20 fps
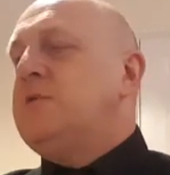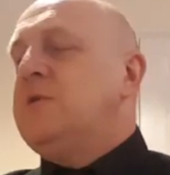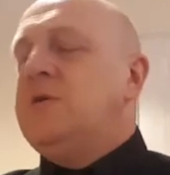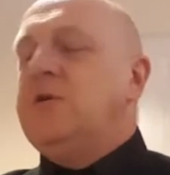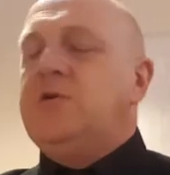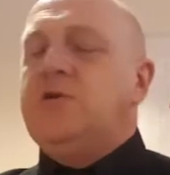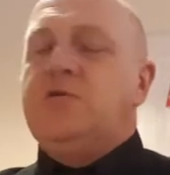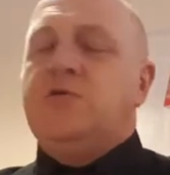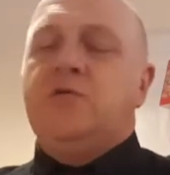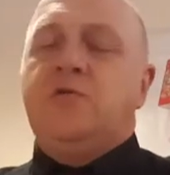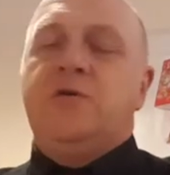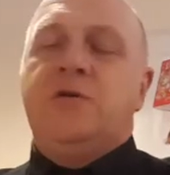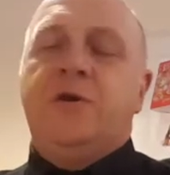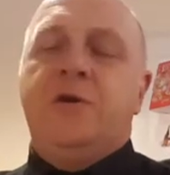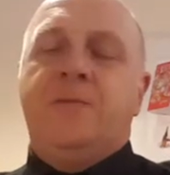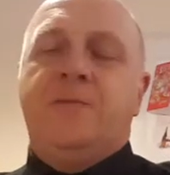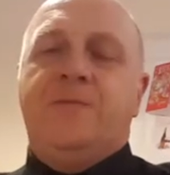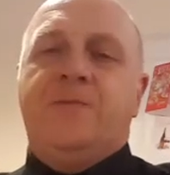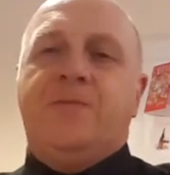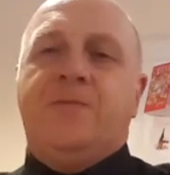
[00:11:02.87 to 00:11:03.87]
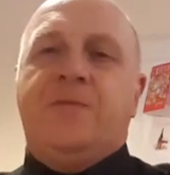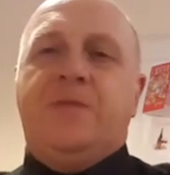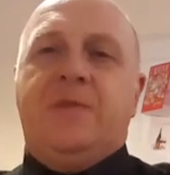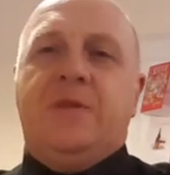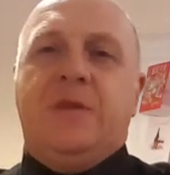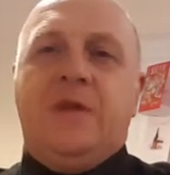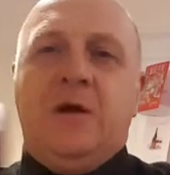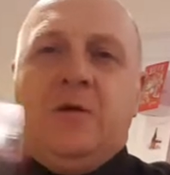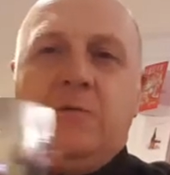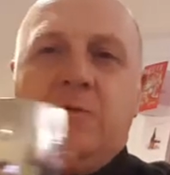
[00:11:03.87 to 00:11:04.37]
enjoy
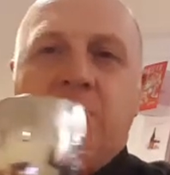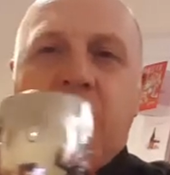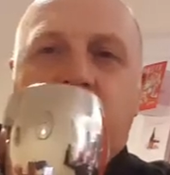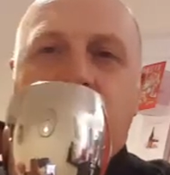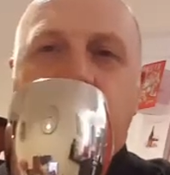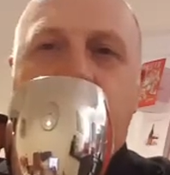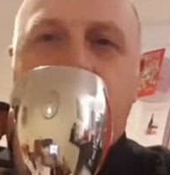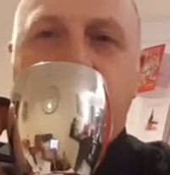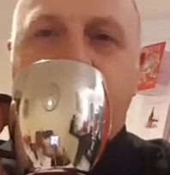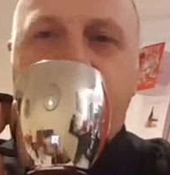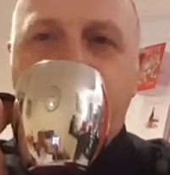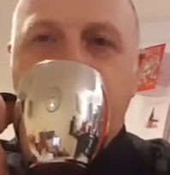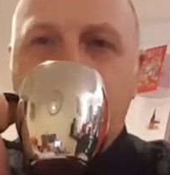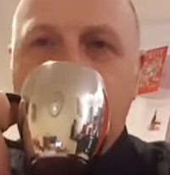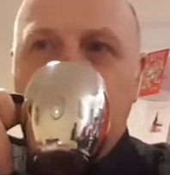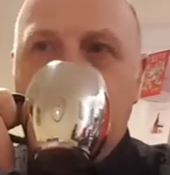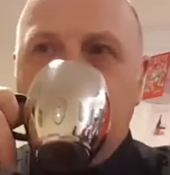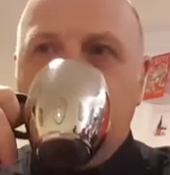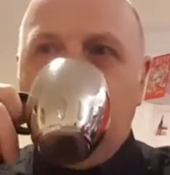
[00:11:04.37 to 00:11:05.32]
that with a coffee.